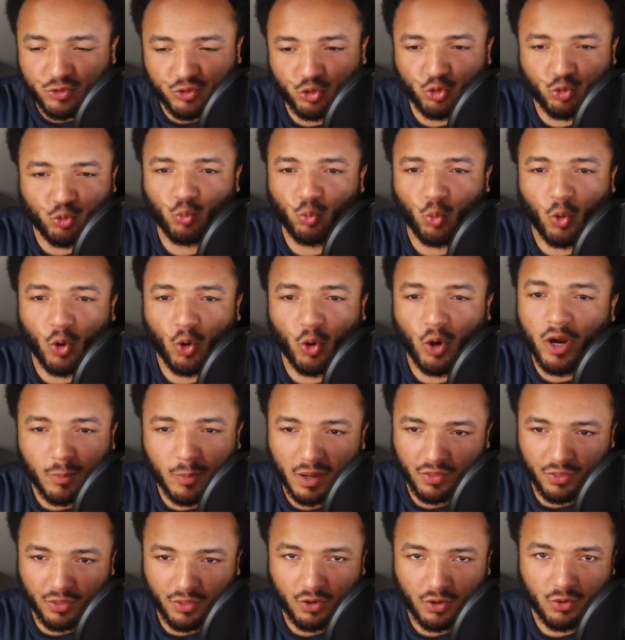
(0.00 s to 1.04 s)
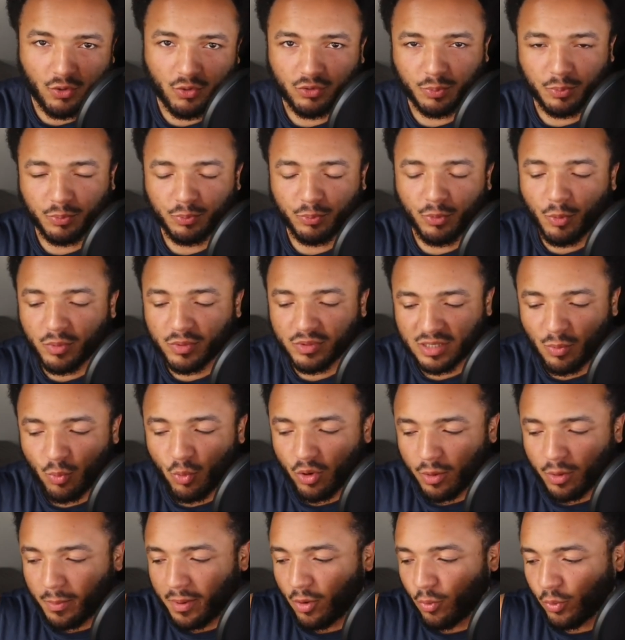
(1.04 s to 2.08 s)
worried about those moments. I'm
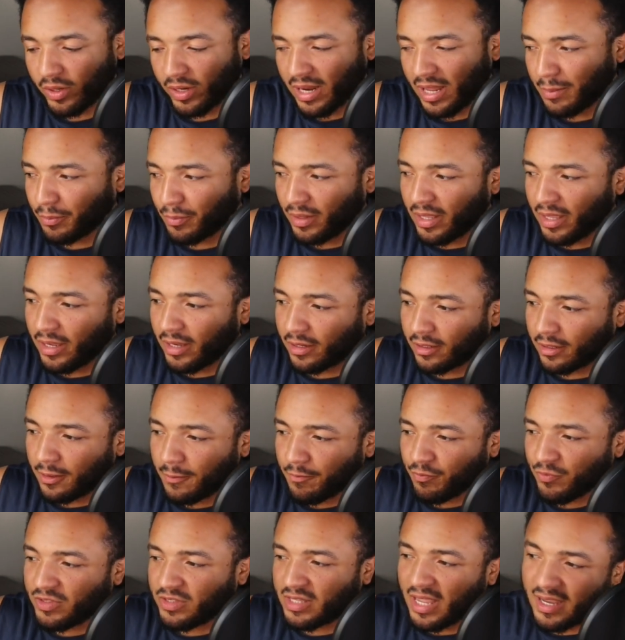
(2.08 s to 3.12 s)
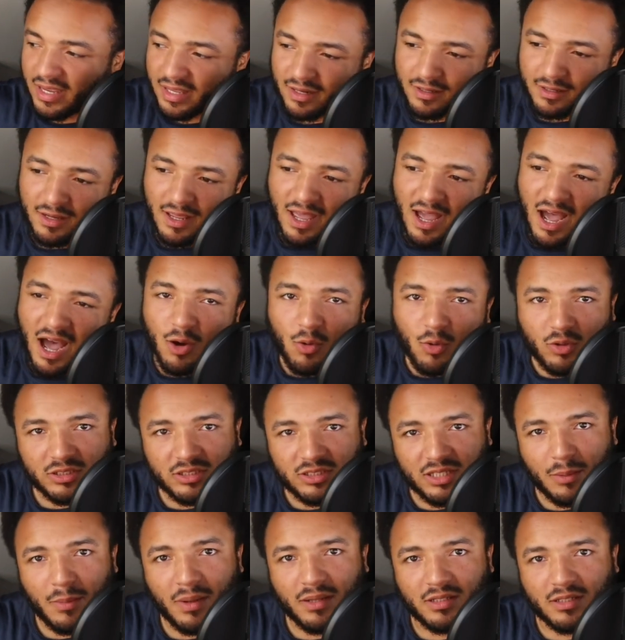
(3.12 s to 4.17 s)
worried about when I'm like, dang it, how do I say
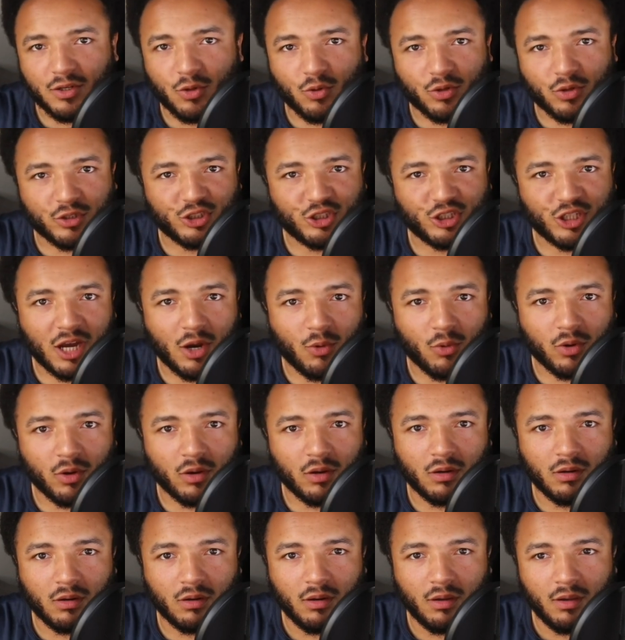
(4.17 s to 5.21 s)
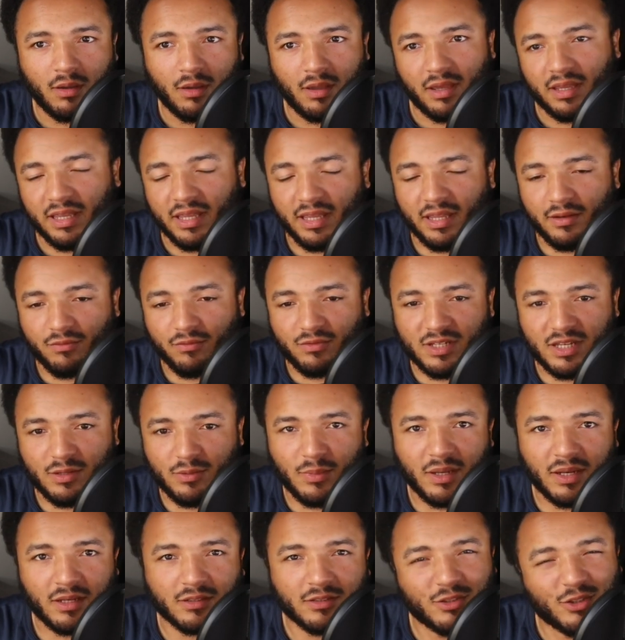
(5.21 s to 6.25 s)
I'm about to go to the shower in 10
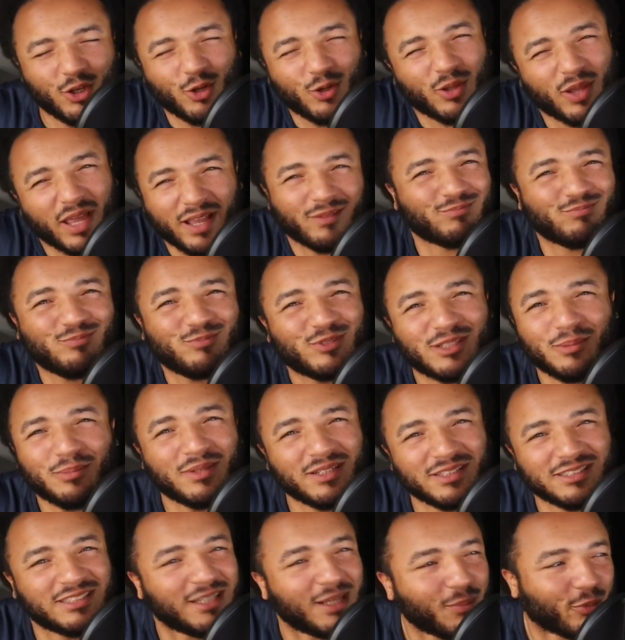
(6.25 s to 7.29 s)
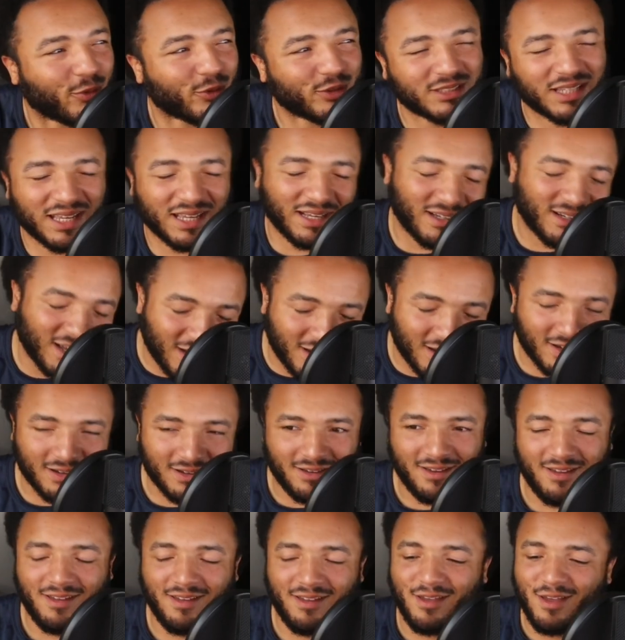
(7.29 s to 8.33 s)
minutes? You know, like something simple. It's like, ah.
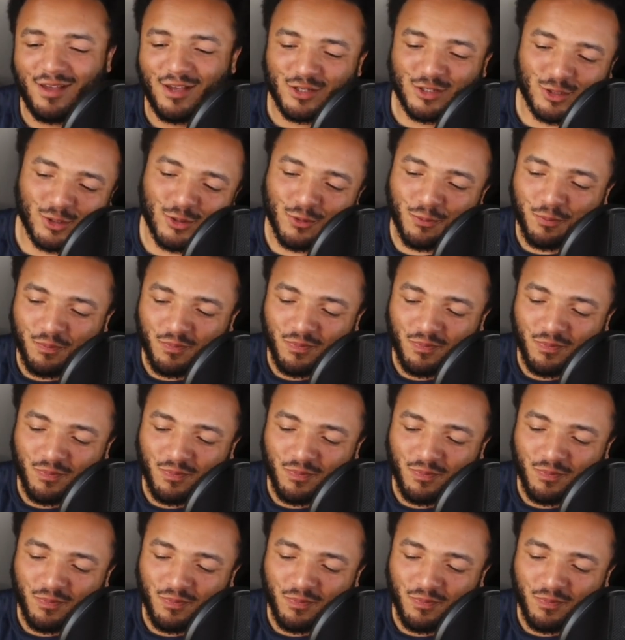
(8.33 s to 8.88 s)
So